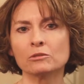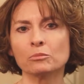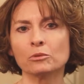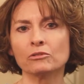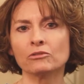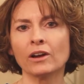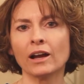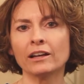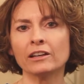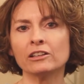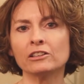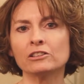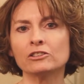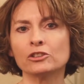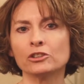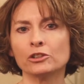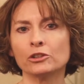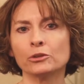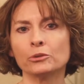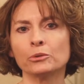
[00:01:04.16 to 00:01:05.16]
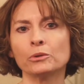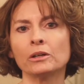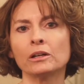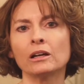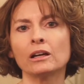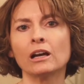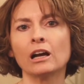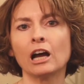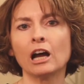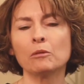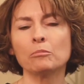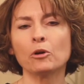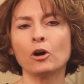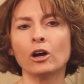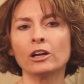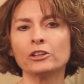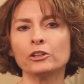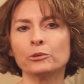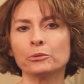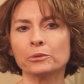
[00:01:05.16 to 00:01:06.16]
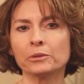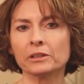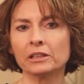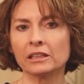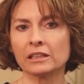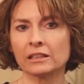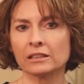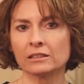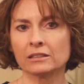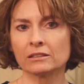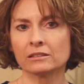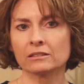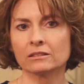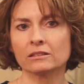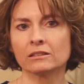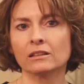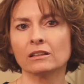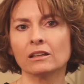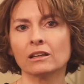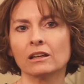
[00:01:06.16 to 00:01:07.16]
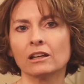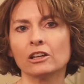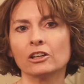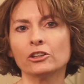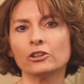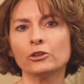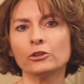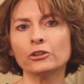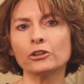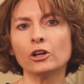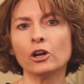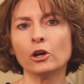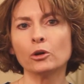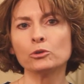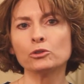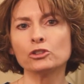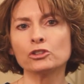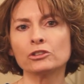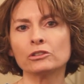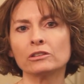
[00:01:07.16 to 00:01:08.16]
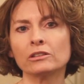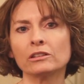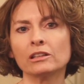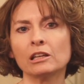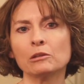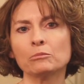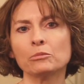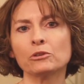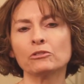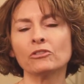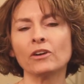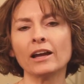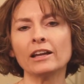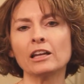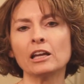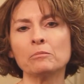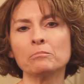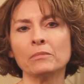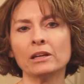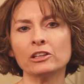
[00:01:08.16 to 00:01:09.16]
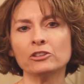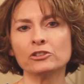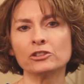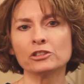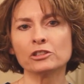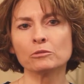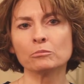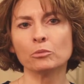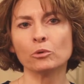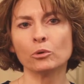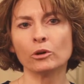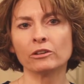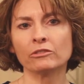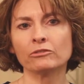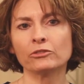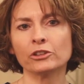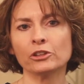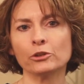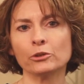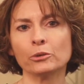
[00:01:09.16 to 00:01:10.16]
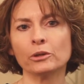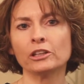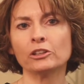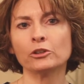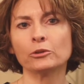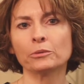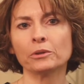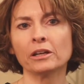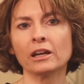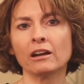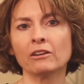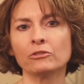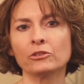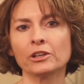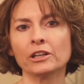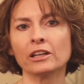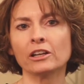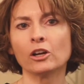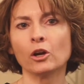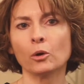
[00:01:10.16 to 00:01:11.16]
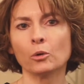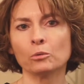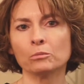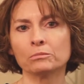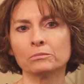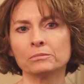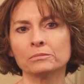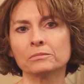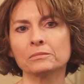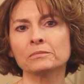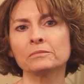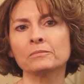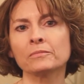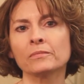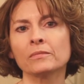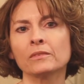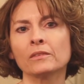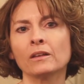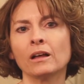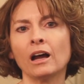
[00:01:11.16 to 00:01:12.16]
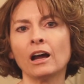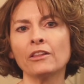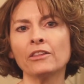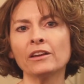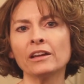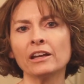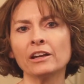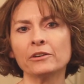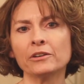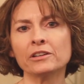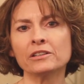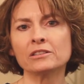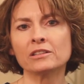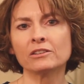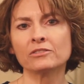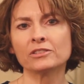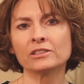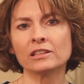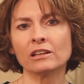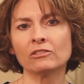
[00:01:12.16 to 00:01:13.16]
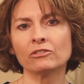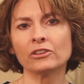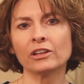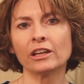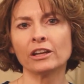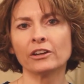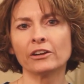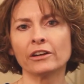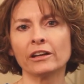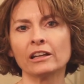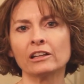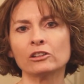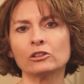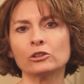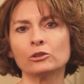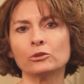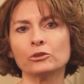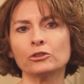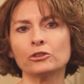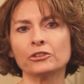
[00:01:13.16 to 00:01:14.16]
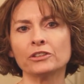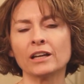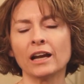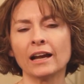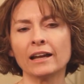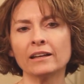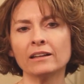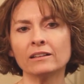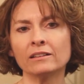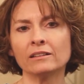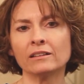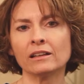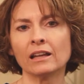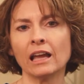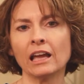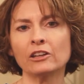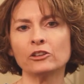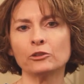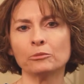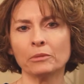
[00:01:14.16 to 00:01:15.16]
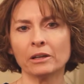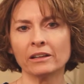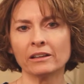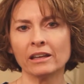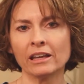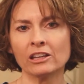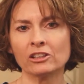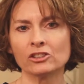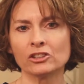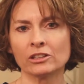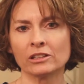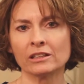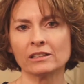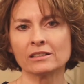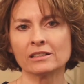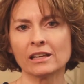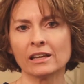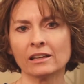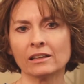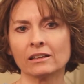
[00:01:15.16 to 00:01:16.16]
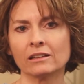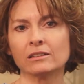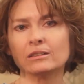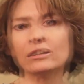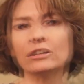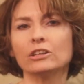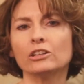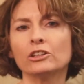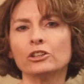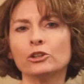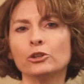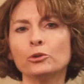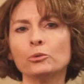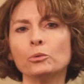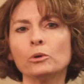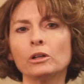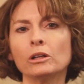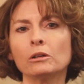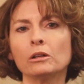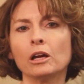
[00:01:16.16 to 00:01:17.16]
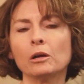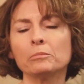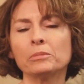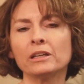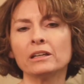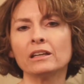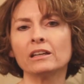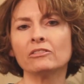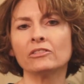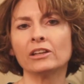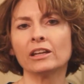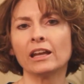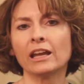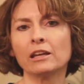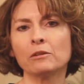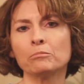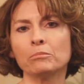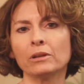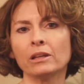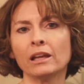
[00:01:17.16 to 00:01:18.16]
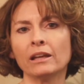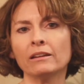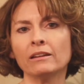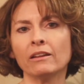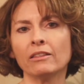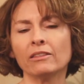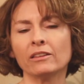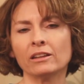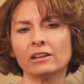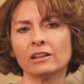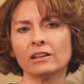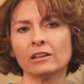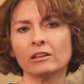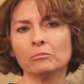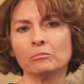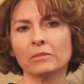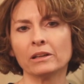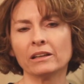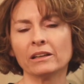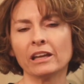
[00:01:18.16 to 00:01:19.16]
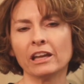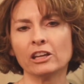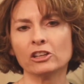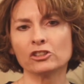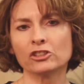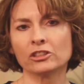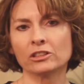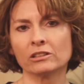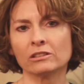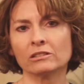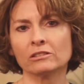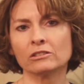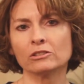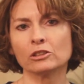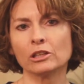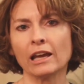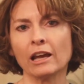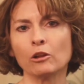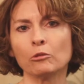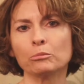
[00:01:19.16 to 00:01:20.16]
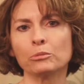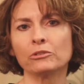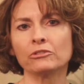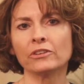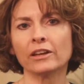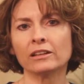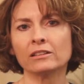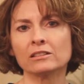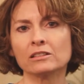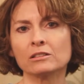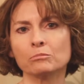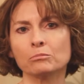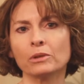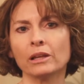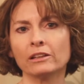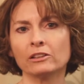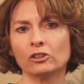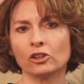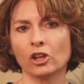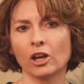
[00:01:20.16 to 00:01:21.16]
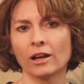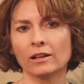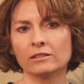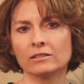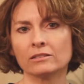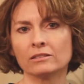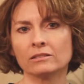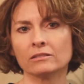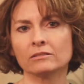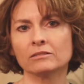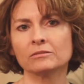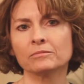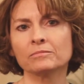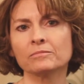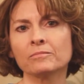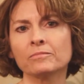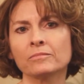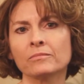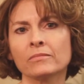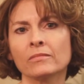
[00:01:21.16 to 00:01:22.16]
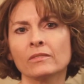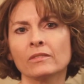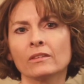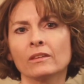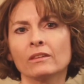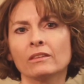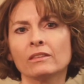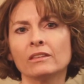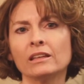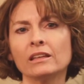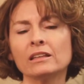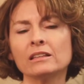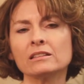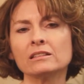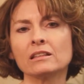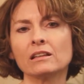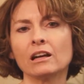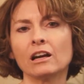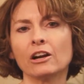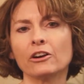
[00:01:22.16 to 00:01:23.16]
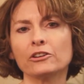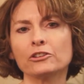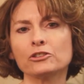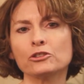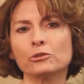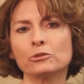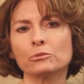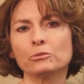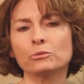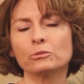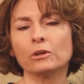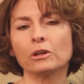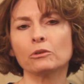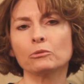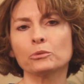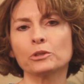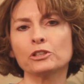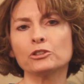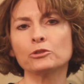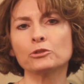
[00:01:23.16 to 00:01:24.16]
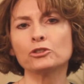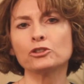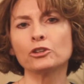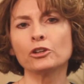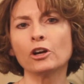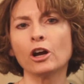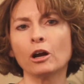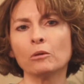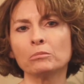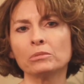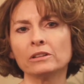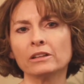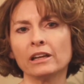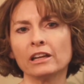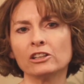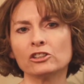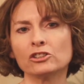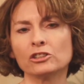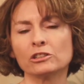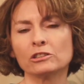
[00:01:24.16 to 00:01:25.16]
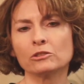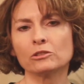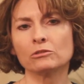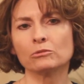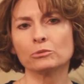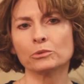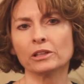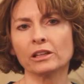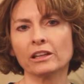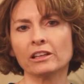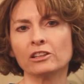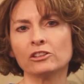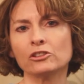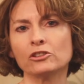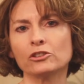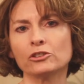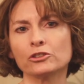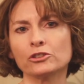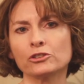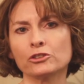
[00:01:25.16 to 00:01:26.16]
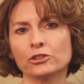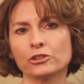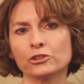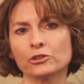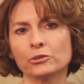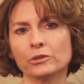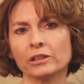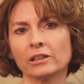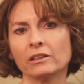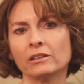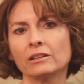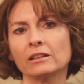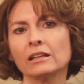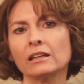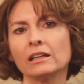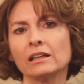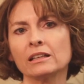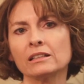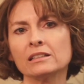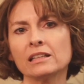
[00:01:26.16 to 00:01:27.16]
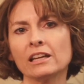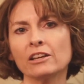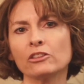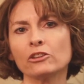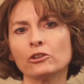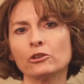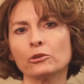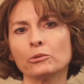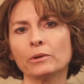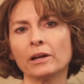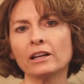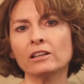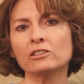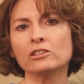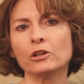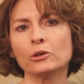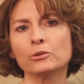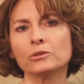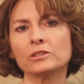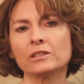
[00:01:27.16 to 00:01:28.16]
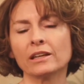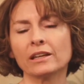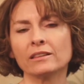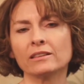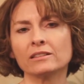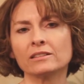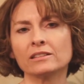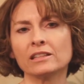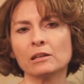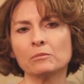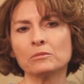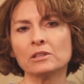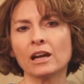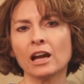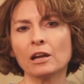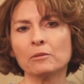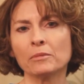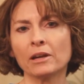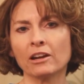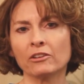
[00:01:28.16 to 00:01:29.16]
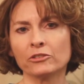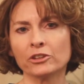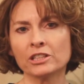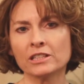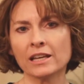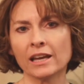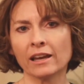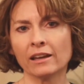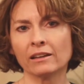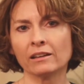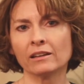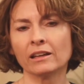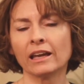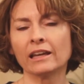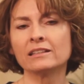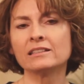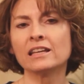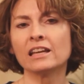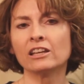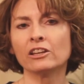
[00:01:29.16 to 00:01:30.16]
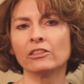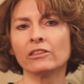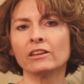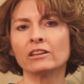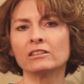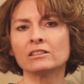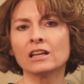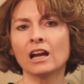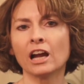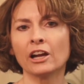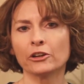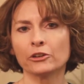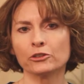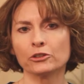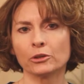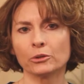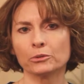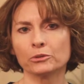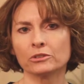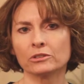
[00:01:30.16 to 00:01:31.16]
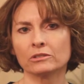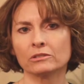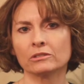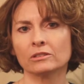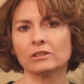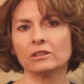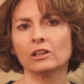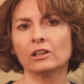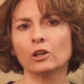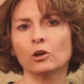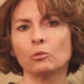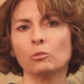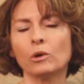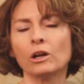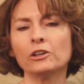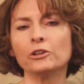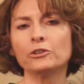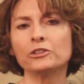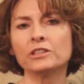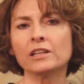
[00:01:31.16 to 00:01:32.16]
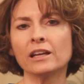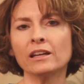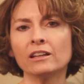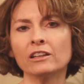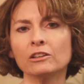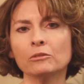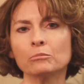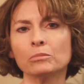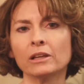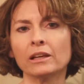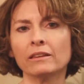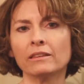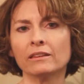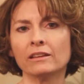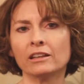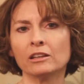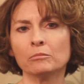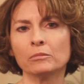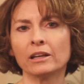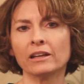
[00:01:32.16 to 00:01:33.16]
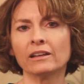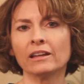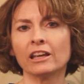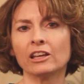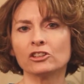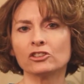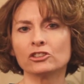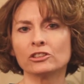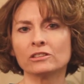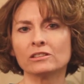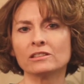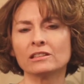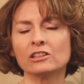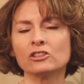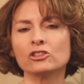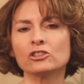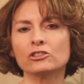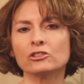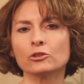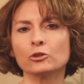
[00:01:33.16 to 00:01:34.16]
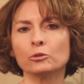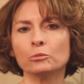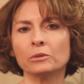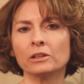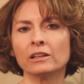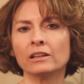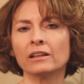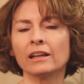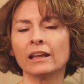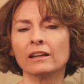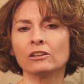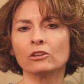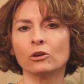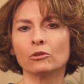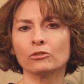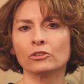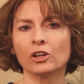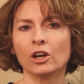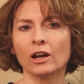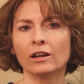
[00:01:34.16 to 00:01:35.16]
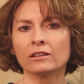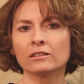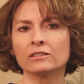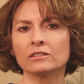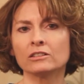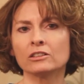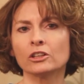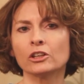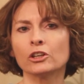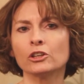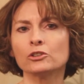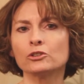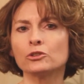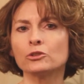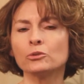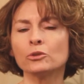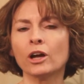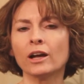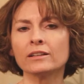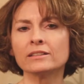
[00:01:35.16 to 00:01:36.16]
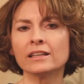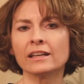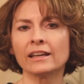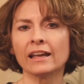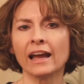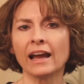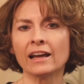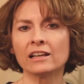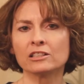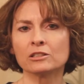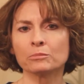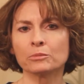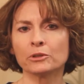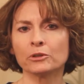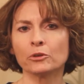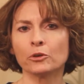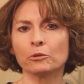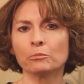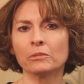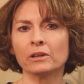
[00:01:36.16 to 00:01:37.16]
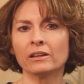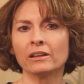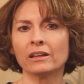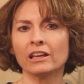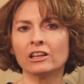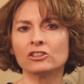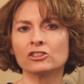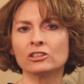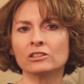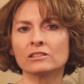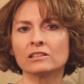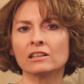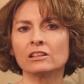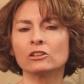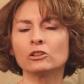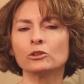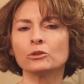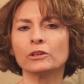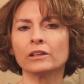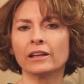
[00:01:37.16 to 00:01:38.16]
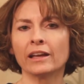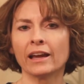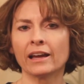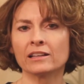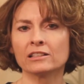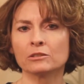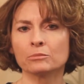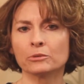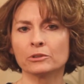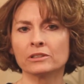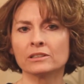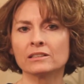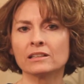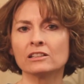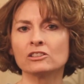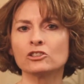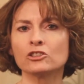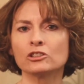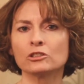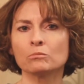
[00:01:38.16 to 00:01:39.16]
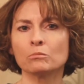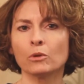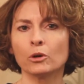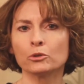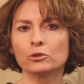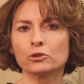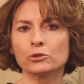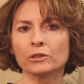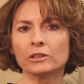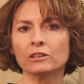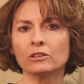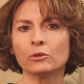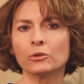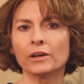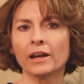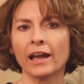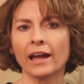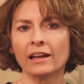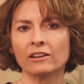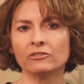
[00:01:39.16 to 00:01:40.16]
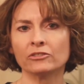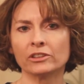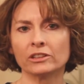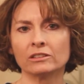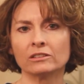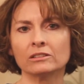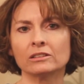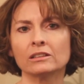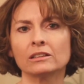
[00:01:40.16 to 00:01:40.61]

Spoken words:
provided to you upon your release. Your coach can provide a major support for you in your recovery at home. Other areas of self-care include your diet and your medication intake. You will be given a blood-thinning medication to help prevent blood clots. These are to reduce your complications related to your surgery. Take the correct dose at the same time every day and take the entire dose. While you're taking blood-thinning medications such as Coumadin and Lovenox, do not take aspirin or medications including aspirin such as Motrin or Advil.